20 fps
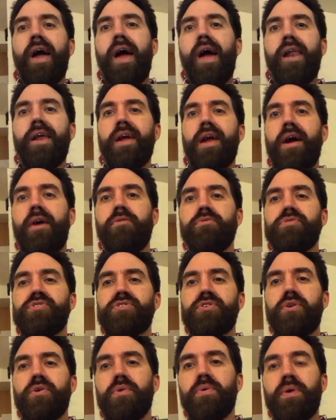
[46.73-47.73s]
Anyhow,
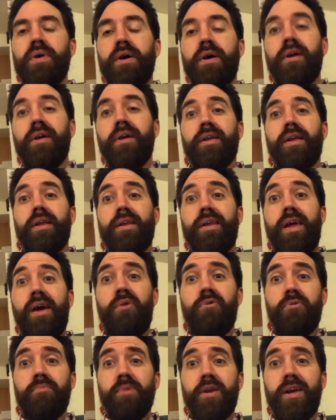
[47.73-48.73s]
so
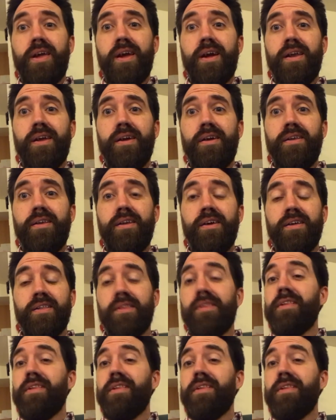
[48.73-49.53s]
now I'm going to get in,